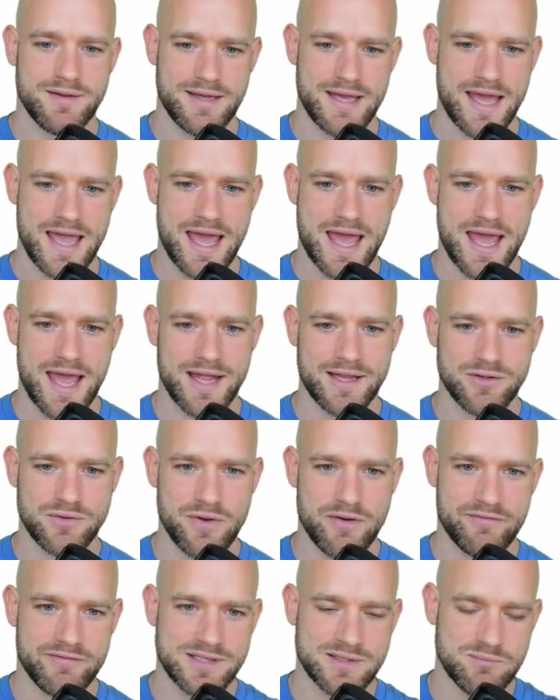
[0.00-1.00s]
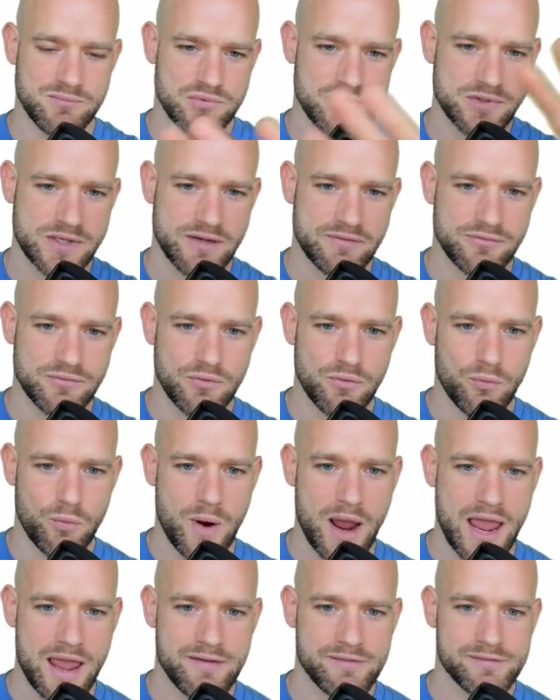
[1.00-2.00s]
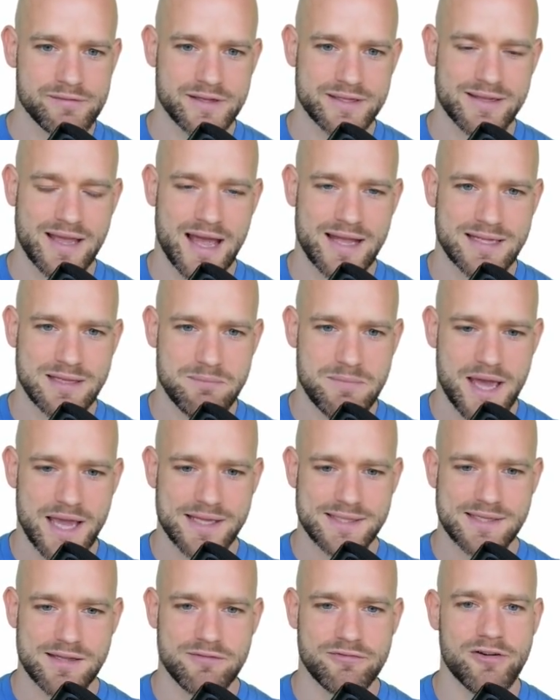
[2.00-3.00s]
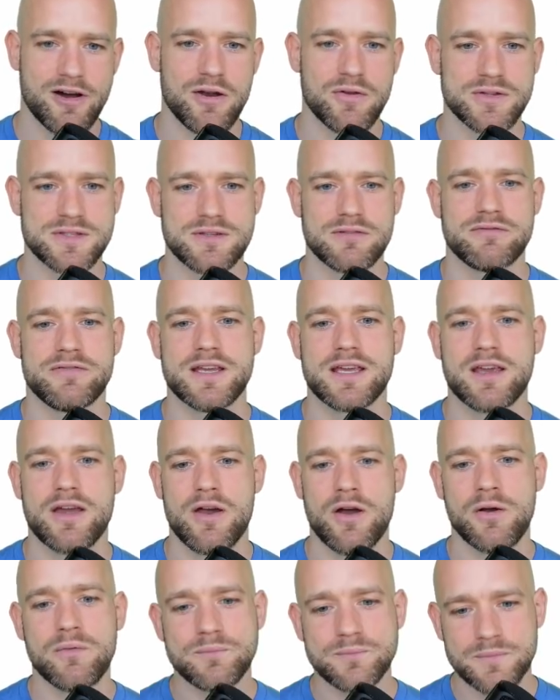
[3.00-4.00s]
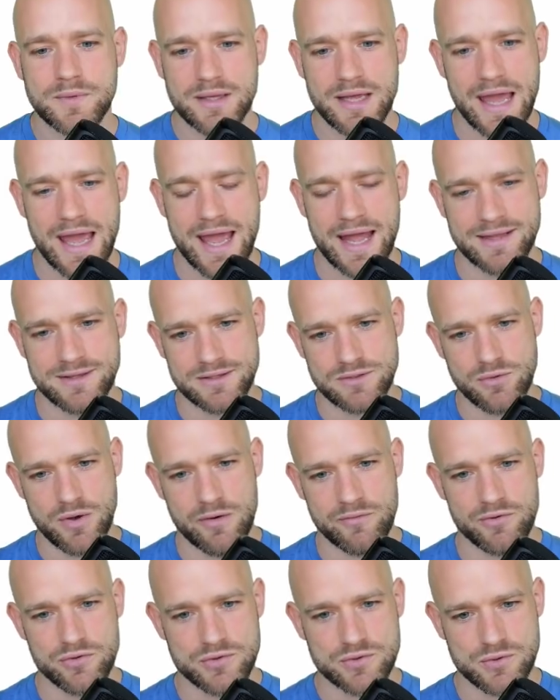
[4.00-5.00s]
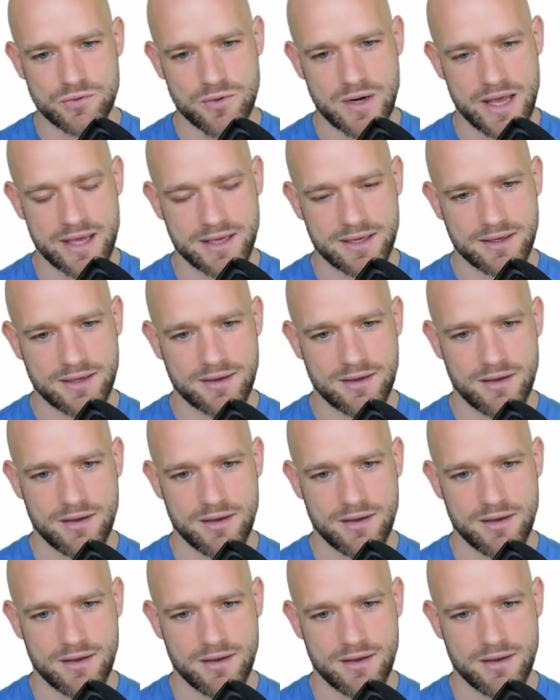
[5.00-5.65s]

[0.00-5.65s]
and you have this beautiful wave that animates and follows the finger, and you have also like